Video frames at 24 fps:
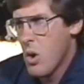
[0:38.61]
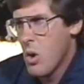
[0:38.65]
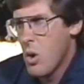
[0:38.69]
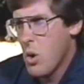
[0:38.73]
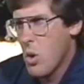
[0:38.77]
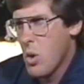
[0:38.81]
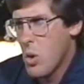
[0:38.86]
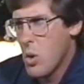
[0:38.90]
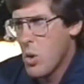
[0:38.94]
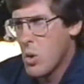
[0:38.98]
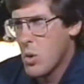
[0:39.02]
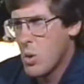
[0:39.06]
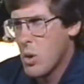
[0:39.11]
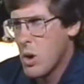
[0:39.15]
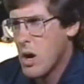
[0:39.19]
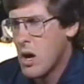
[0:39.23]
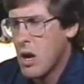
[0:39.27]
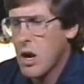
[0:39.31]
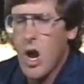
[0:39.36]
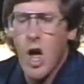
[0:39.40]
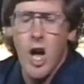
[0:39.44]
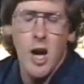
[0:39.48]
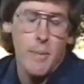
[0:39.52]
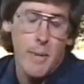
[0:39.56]

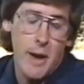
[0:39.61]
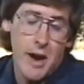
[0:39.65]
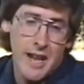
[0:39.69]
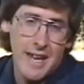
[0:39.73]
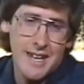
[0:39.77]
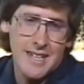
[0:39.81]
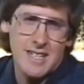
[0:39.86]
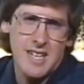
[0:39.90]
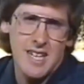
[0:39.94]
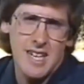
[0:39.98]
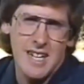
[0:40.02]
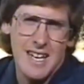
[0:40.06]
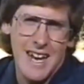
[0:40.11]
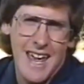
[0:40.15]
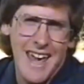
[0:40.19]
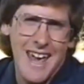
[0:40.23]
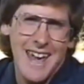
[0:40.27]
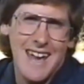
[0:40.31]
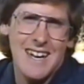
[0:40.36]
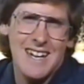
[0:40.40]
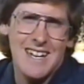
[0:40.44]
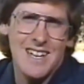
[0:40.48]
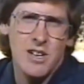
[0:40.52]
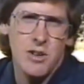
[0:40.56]
along about
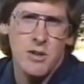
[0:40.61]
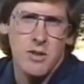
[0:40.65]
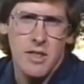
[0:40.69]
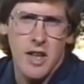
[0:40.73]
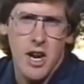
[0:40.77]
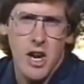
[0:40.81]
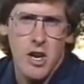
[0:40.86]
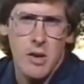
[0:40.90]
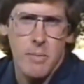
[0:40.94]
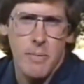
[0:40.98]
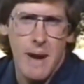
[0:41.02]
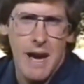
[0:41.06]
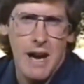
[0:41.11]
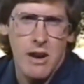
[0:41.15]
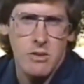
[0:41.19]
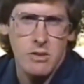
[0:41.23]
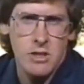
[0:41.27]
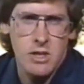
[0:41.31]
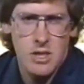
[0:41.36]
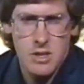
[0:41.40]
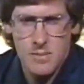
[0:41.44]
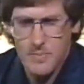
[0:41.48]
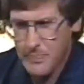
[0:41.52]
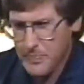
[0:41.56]
1880 or
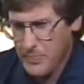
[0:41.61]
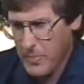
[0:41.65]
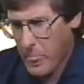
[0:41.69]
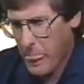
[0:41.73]
thereabouts.